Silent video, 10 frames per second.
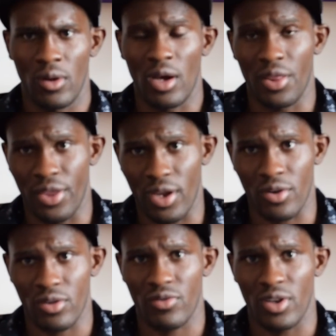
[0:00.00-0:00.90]
I think
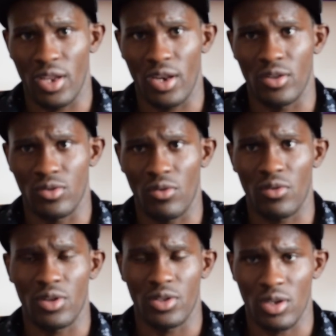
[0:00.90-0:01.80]
Chris van Heerden is
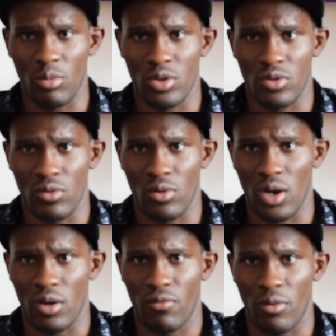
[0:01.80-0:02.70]
obviously someone to look
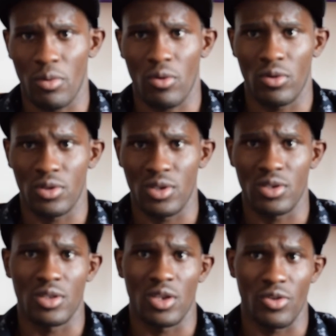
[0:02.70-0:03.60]
out for, because he's
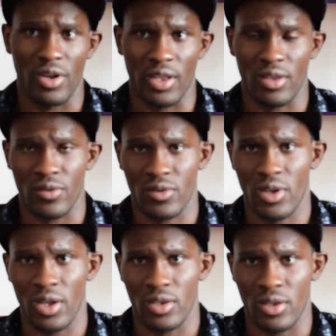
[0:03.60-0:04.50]
in the United
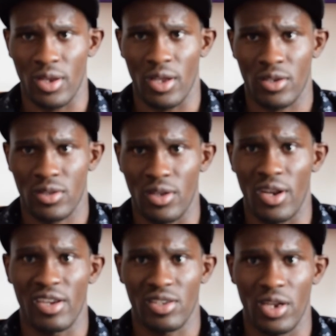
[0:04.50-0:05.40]
States, and that's the
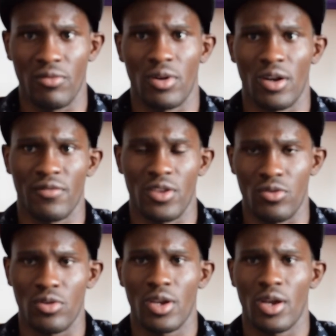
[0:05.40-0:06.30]
next level after
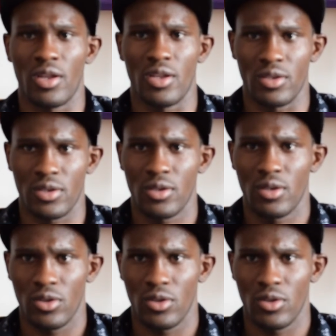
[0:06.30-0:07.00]
UK is